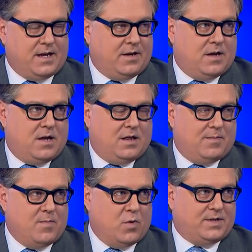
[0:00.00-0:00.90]
and
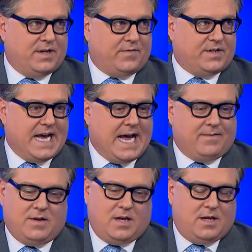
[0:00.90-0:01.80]
there'll be more tit for
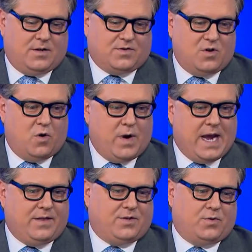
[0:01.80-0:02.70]
tat there's no
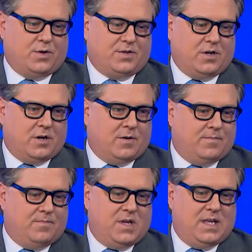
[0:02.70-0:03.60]
way in the short
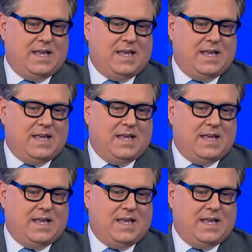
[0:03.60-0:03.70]
term,